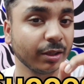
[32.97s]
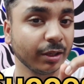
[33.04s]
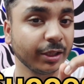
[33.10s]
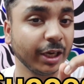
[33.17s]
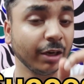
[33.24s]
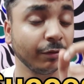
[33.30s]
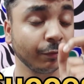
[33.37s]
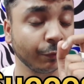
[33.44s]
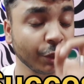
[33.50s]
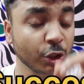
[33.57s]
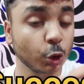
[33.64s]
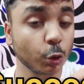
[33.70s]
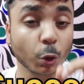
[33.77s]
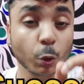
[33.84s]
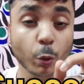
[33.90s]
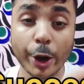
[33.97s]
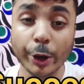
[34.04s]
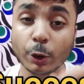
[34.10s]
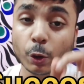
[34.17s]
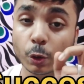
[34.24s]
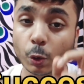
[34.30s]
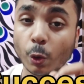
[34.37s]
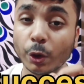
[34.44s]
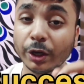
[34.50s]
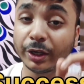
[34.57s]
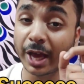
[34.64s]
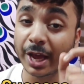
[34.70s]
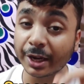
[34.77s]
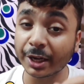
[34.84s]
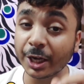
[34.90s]
that which you are going to score
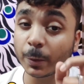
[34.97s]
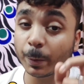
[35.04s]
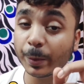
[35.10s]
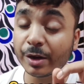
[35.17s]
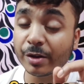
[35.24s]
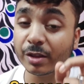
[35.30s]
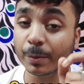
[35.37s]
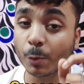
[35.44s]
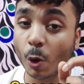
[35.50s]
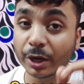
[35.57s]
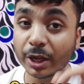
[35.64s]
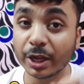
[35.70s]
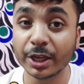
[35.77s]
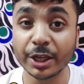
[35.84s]
directly depends upon